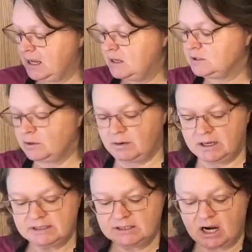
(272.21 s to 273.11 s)
So we're
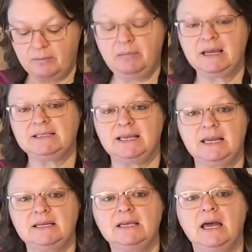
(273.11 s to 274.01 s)
going to start
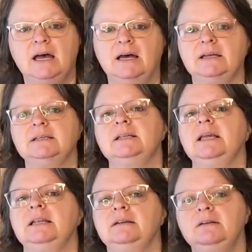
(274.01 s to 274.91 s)
mixing uh,
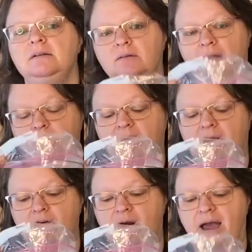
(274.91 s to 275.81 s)
and I'm going
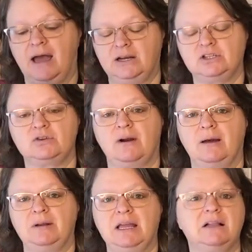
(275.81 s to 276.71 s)
to grab, I just
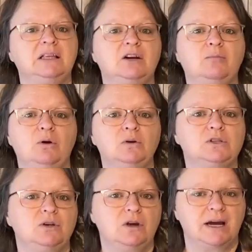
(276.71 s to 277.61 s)
grabbed a clear bowl
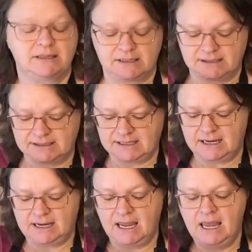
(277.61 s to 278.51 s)
so you guys could
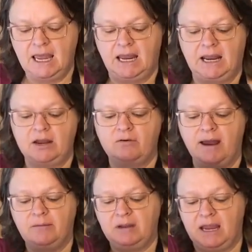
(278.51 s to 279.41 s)
see, and I
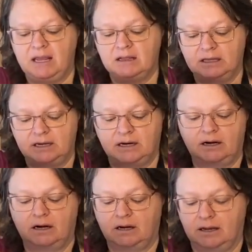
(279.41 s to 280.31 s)
grabbed a
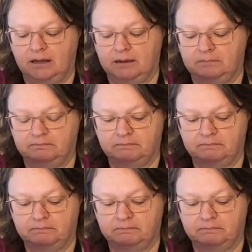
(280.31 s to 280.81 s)
clear um,